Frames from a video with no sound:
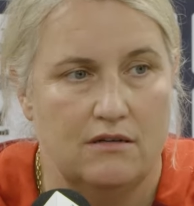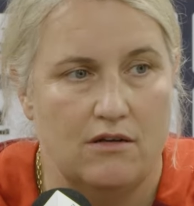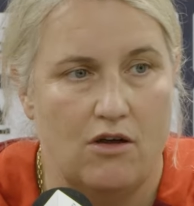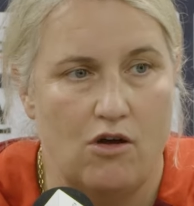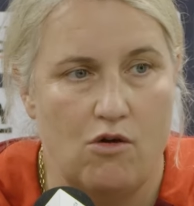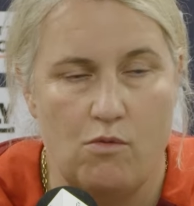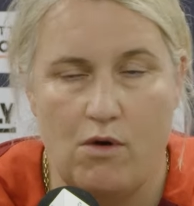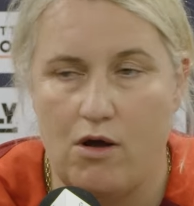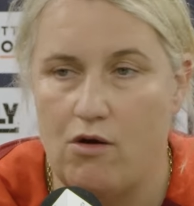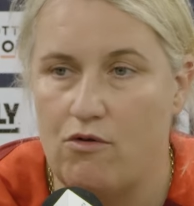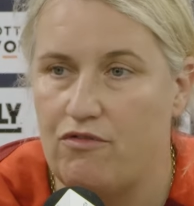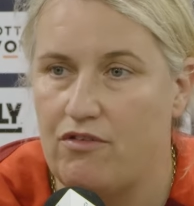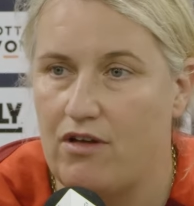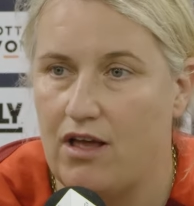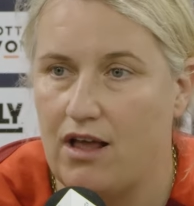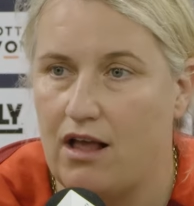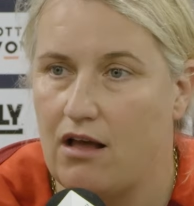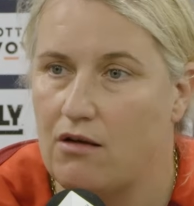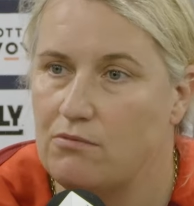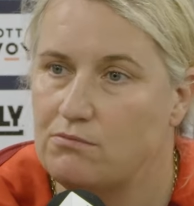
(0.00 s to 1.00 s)
her
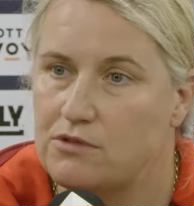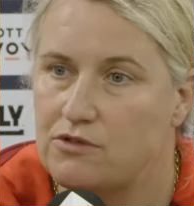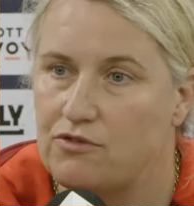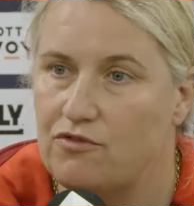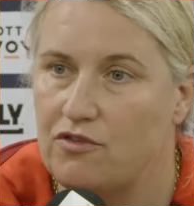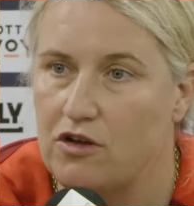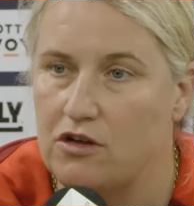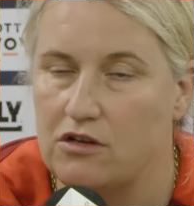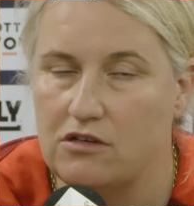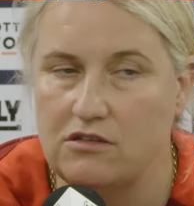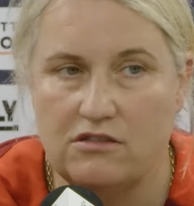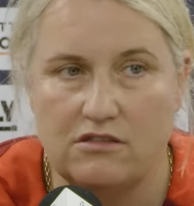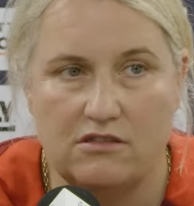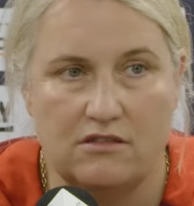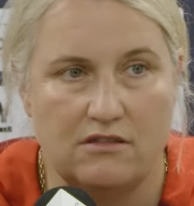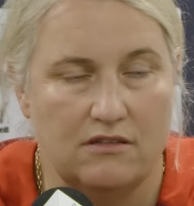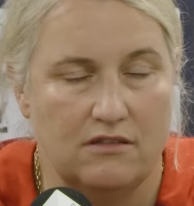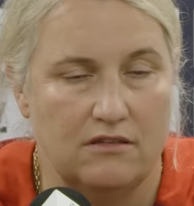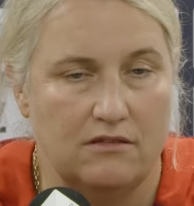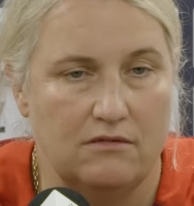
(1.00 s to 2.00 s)
welfare comes
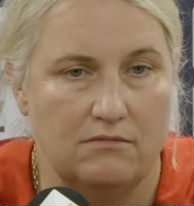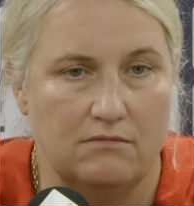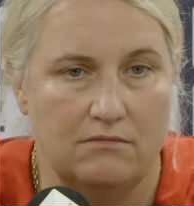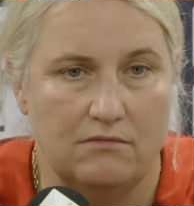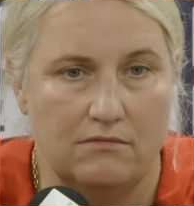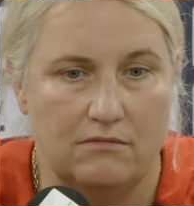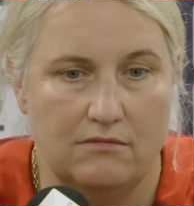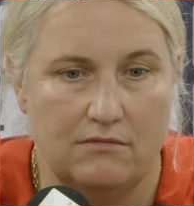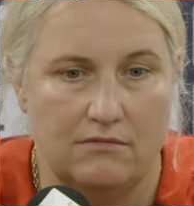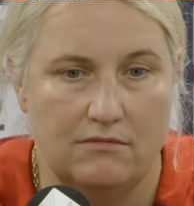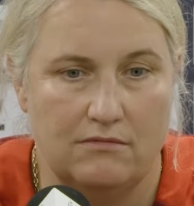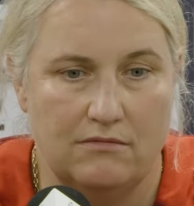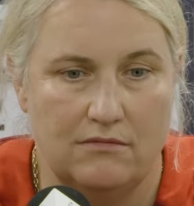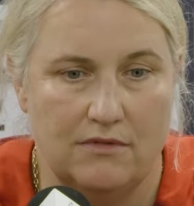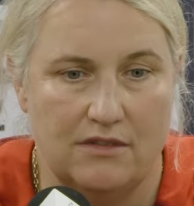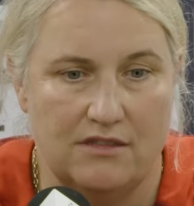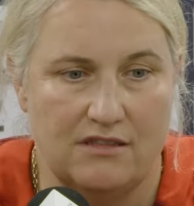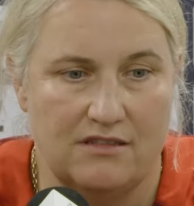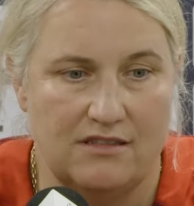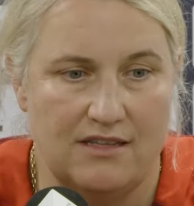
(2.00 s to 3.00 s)
first. And
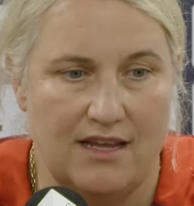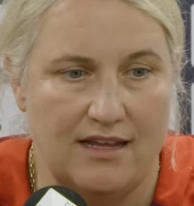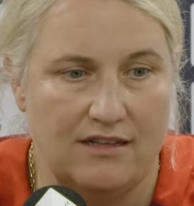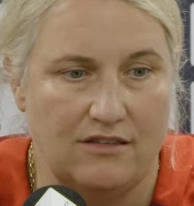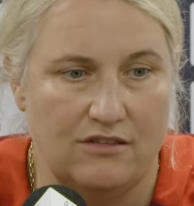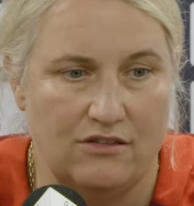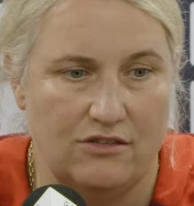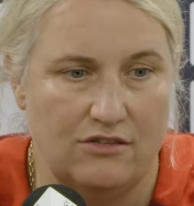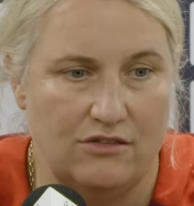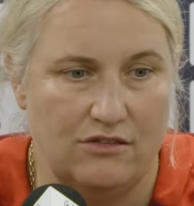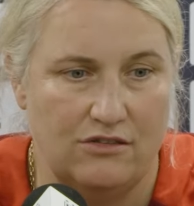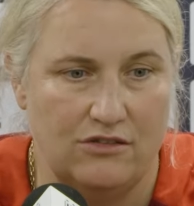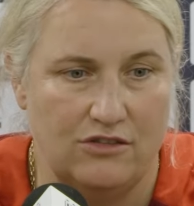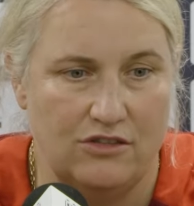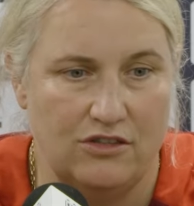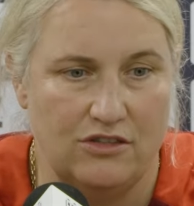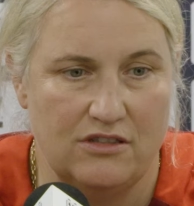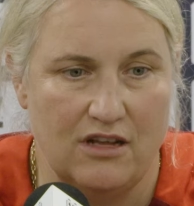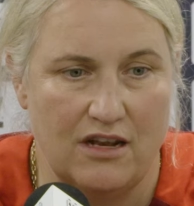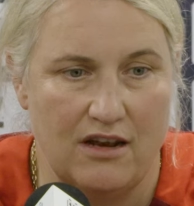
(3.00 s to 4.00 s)
as I said,
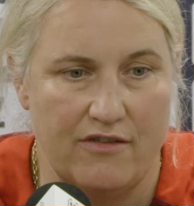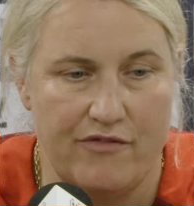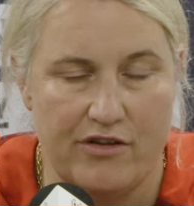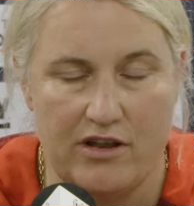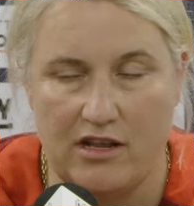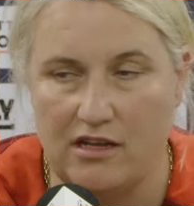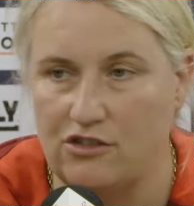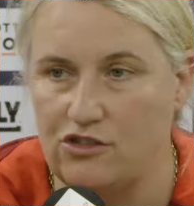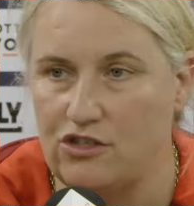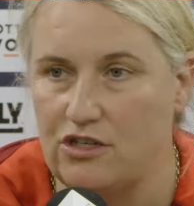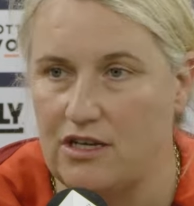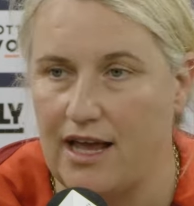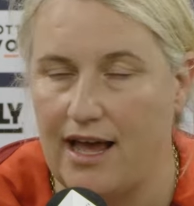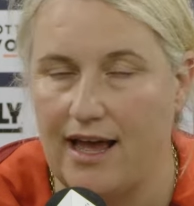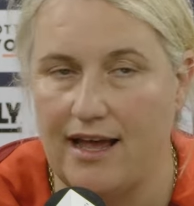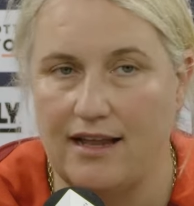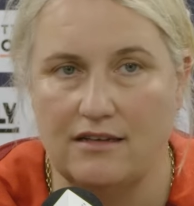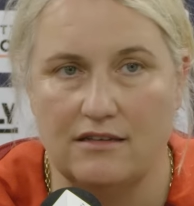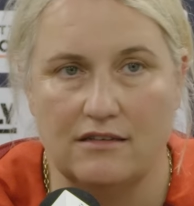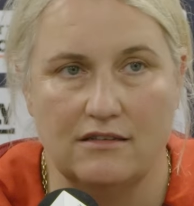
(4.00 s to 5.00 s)
she's done everything she
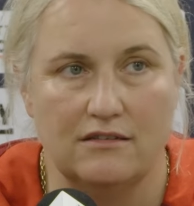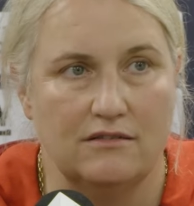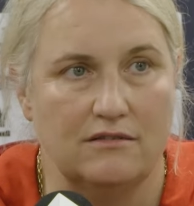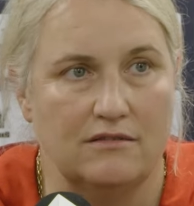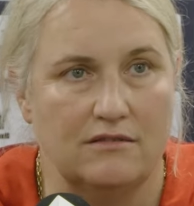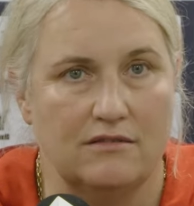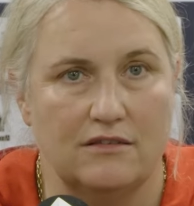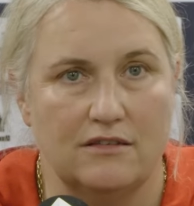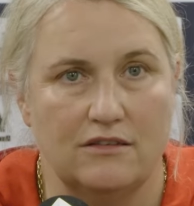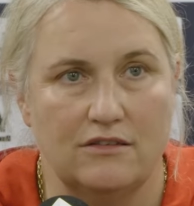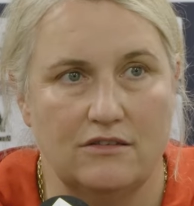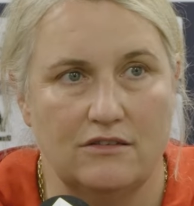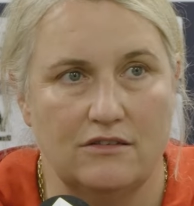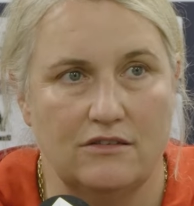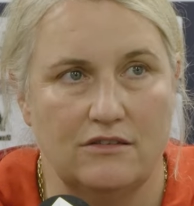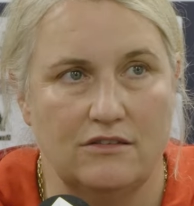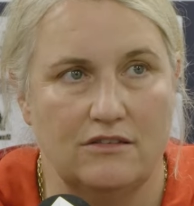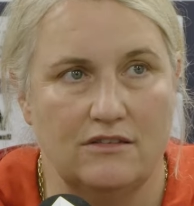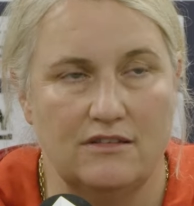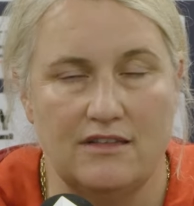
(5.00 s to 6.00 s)
can and
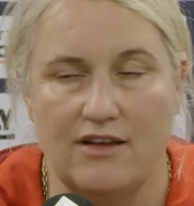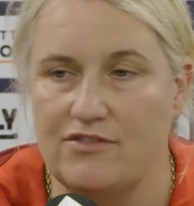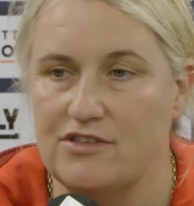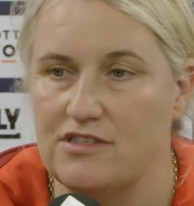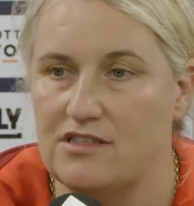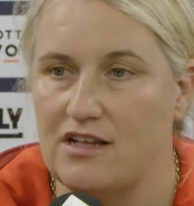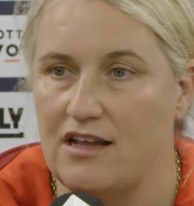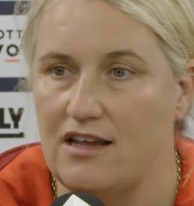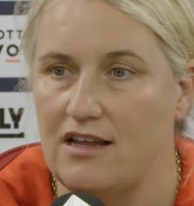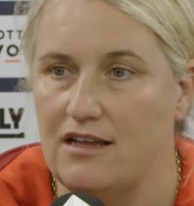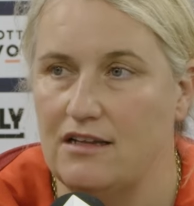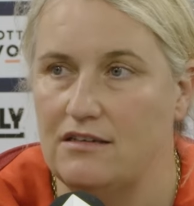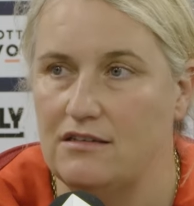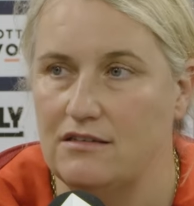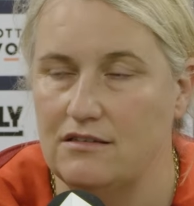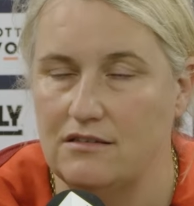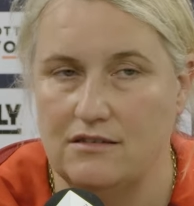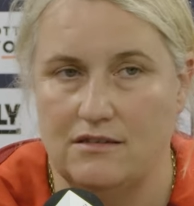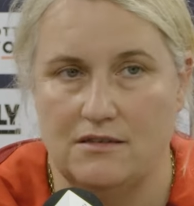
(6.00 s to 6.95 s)
she's devastated.